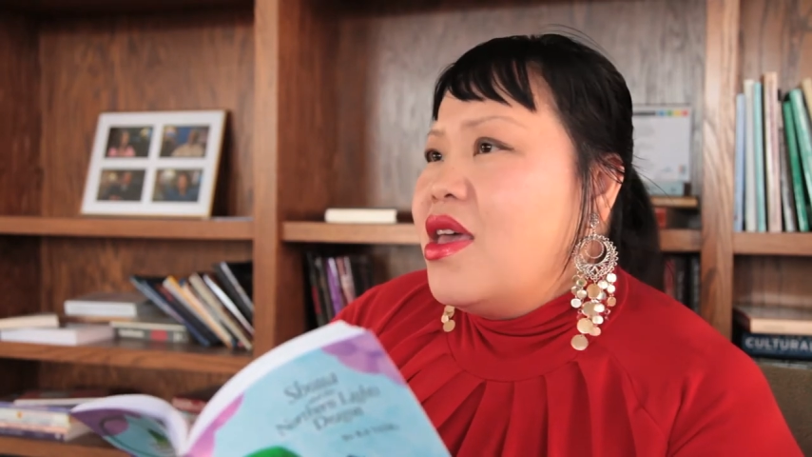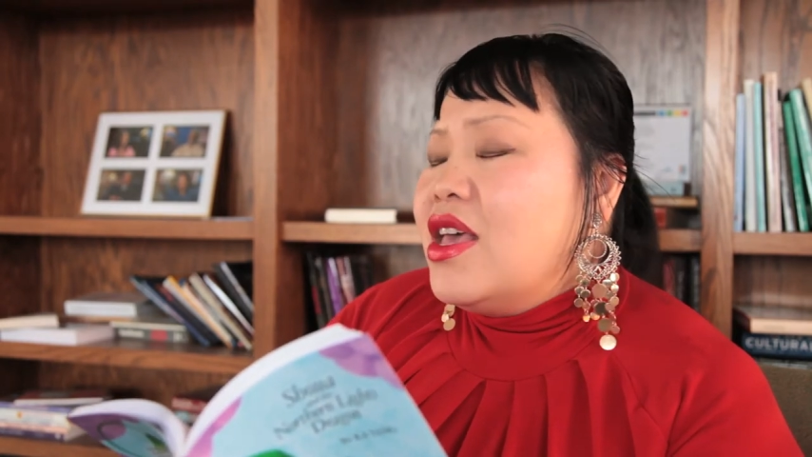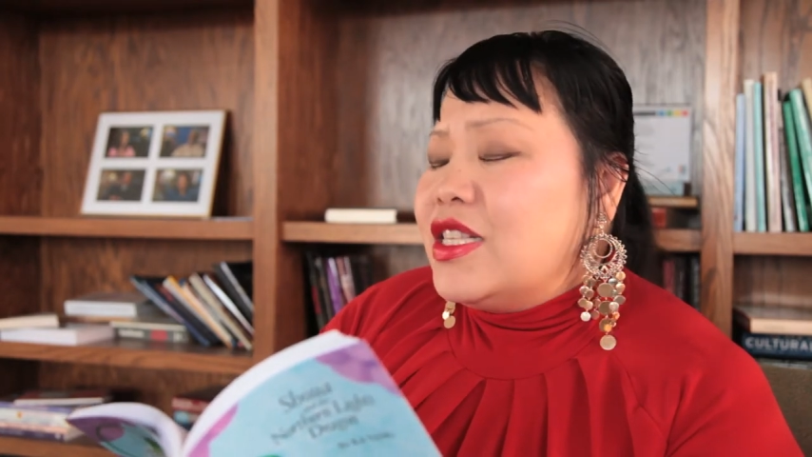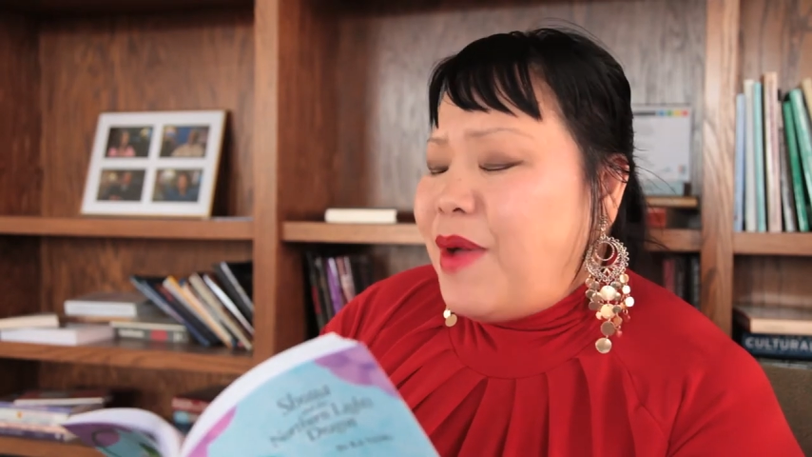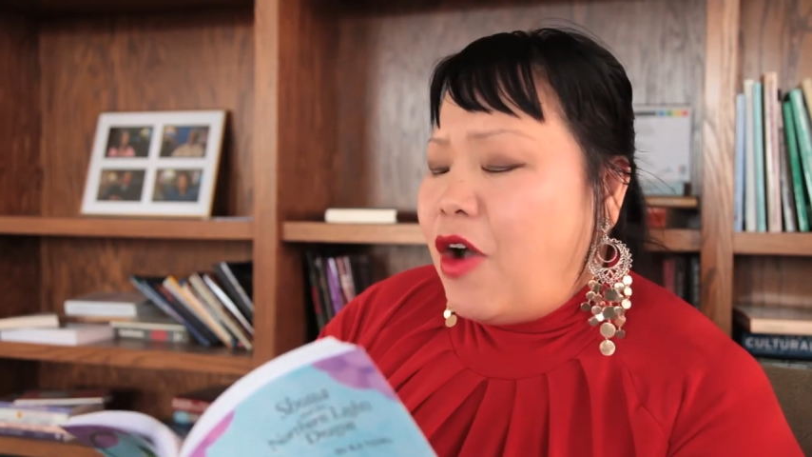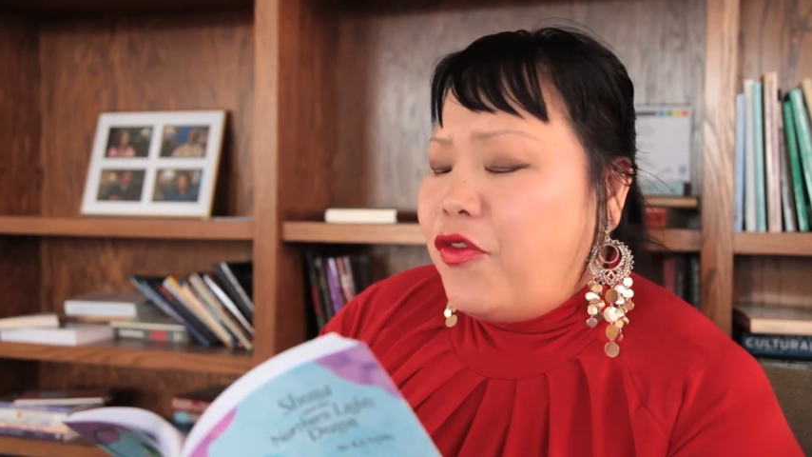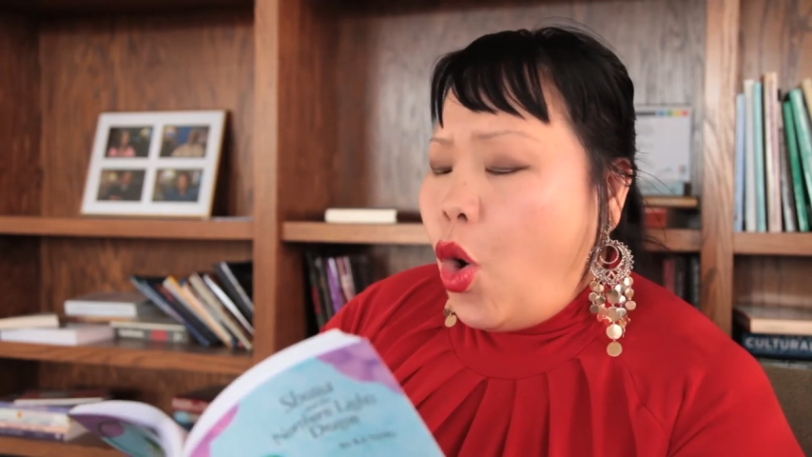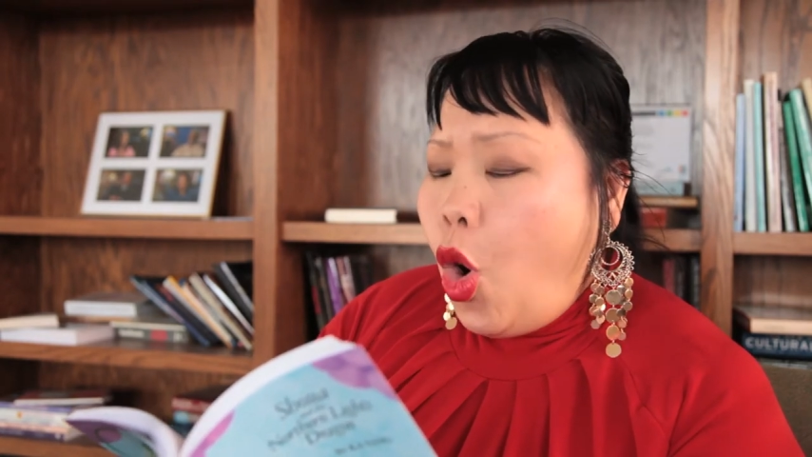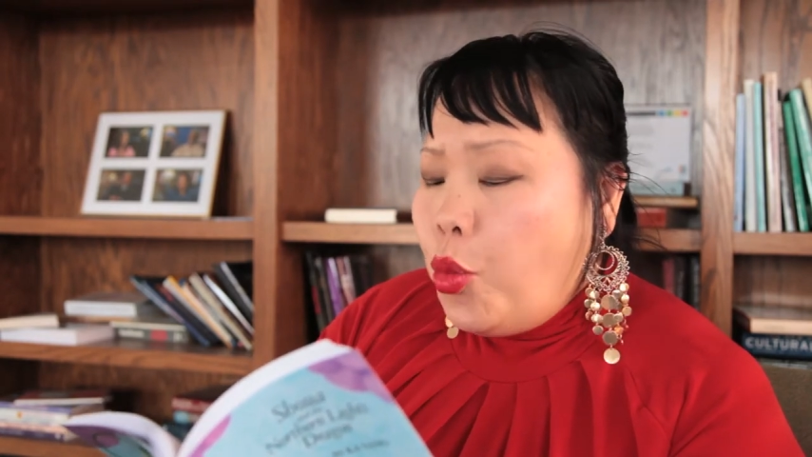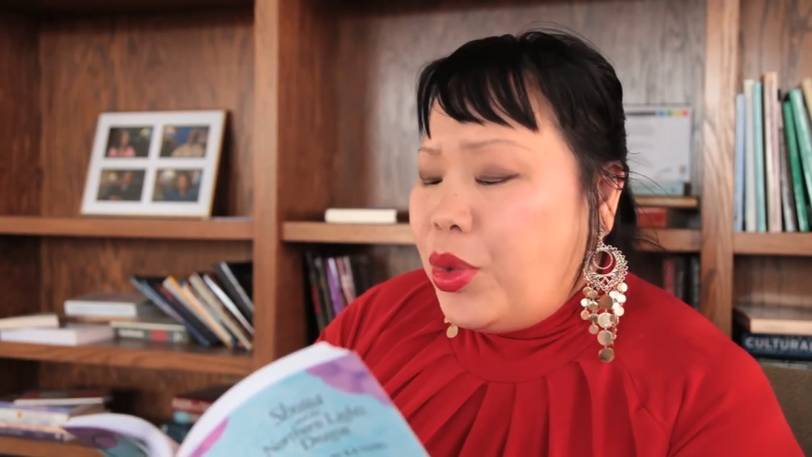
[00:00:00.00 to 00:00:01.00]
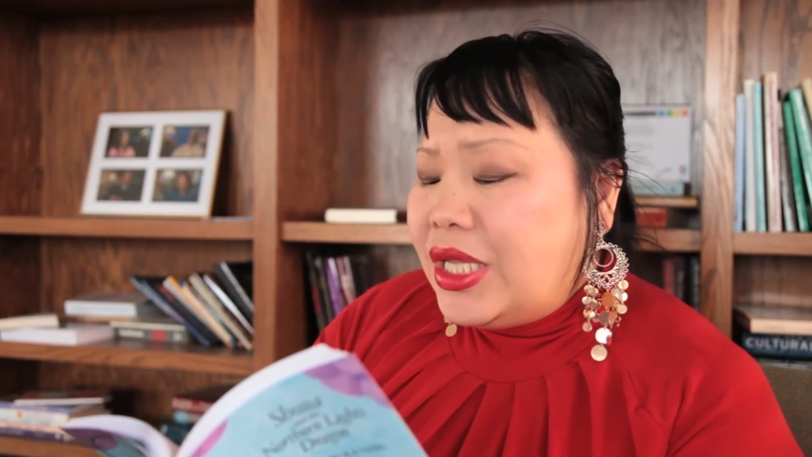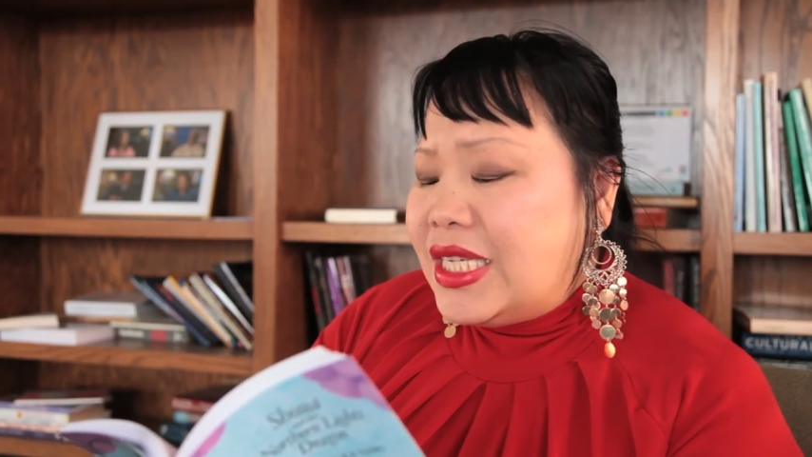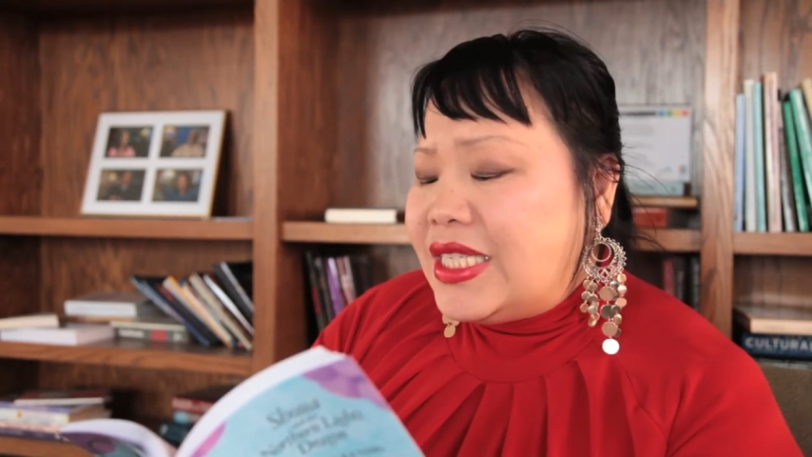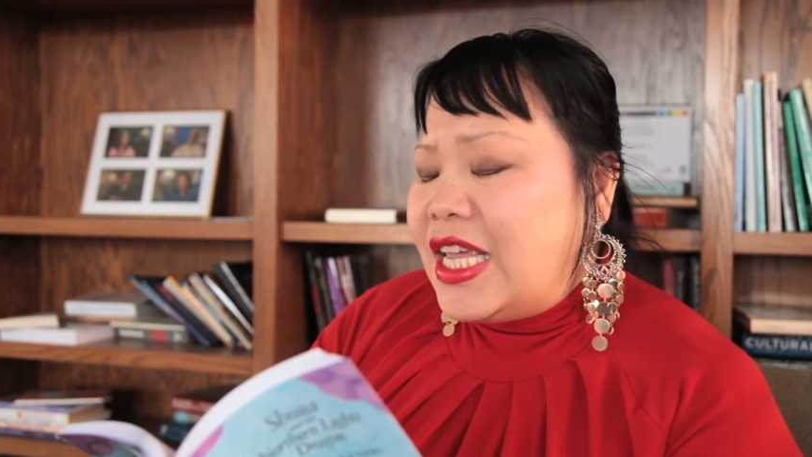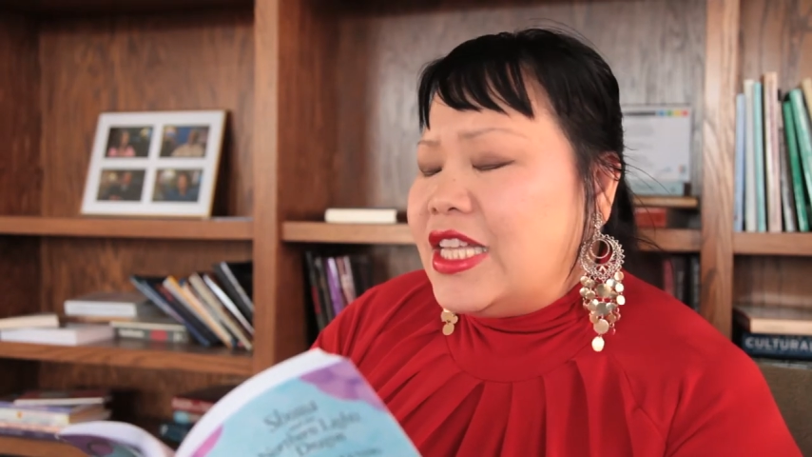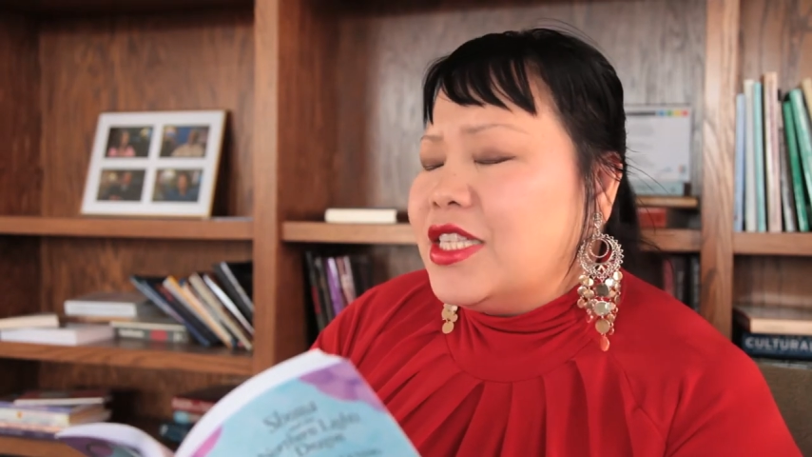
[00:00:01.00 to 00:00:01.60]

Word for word: His mouth opened to say